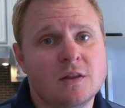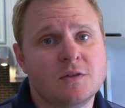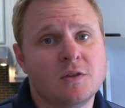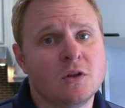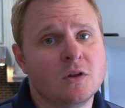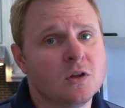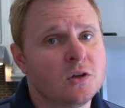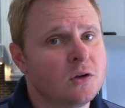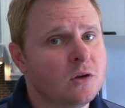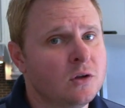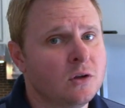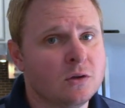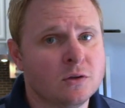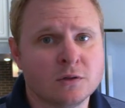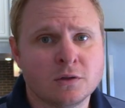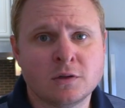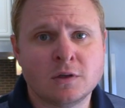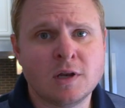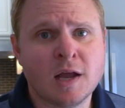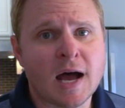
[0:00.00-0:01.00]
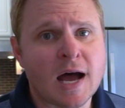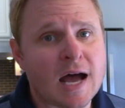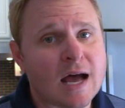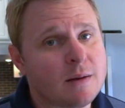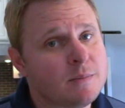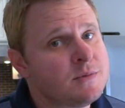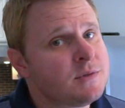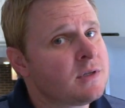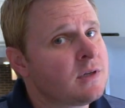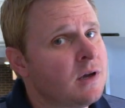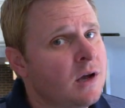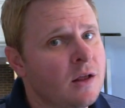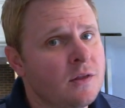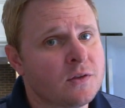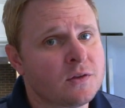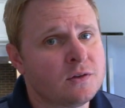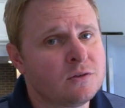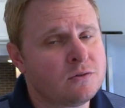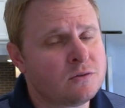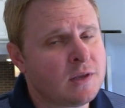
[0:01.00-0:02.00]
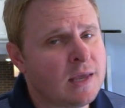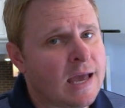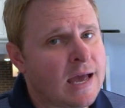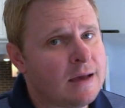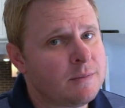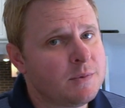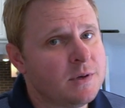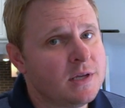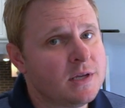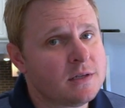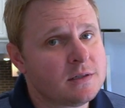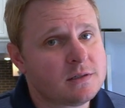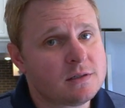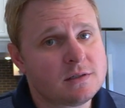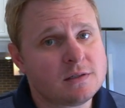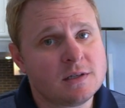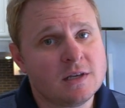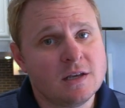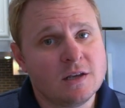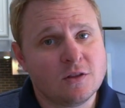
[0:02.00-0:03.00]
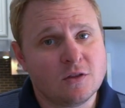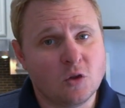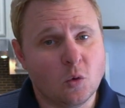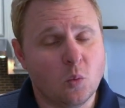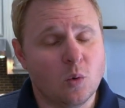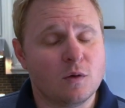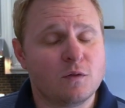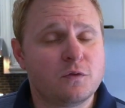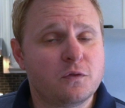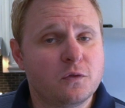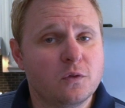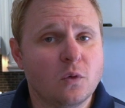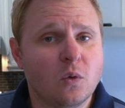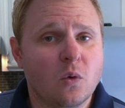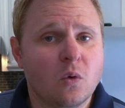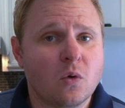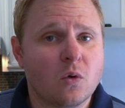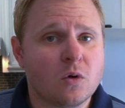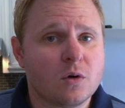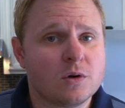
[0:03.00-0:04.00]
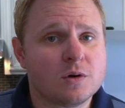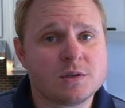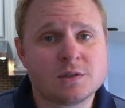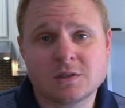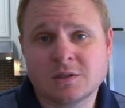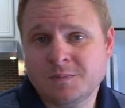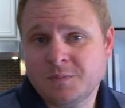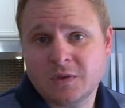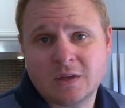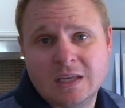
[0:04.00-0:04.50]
the little knobs on the cabinets, the wood floors,